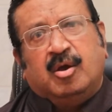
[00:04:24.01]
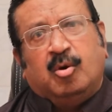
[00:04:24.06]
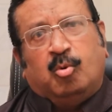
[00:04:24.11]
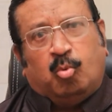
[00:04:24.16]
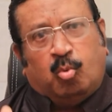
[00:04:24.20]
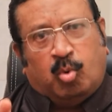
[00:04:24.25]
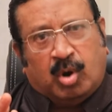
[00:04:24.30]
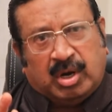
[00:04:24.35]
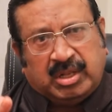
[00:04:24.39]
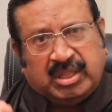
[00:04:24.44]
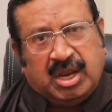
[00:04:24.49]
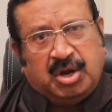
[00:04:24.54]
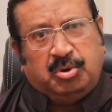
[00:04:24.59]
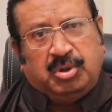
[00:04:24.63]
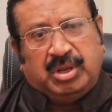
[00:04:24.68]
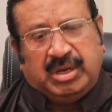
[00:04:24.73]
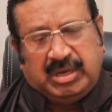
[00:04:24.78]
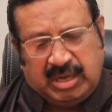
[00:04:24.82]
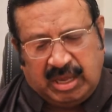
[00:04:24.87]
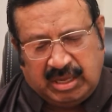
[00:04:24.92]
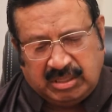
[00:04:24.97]
What they are
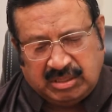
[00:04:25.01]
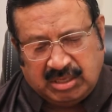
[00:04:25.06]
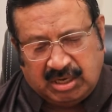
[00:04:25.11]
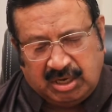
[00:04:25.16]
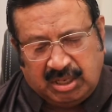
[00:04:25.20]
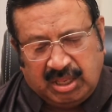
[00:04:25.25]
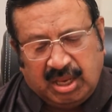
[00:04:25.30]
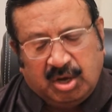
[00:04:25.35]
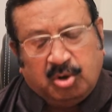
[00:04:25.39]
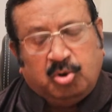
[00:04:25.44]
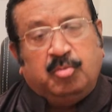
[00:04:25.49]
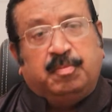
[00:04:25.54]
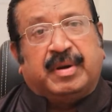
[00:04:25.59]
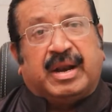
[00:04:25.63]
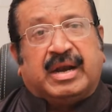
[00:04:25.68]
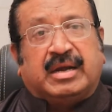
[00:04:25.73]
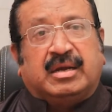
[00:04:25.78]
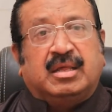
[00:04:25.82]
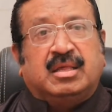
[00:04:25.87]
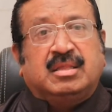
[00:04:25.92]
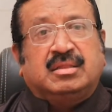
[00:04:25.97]
doing, neither they do
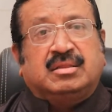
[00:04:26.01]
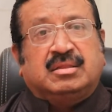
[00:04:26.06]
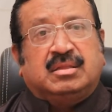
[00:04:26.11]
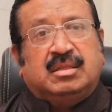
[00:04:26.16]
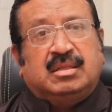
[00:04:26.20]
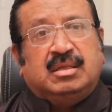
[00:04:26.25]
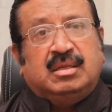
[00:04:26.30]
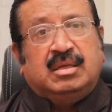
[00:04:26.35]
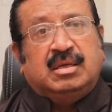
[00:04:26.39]
practice,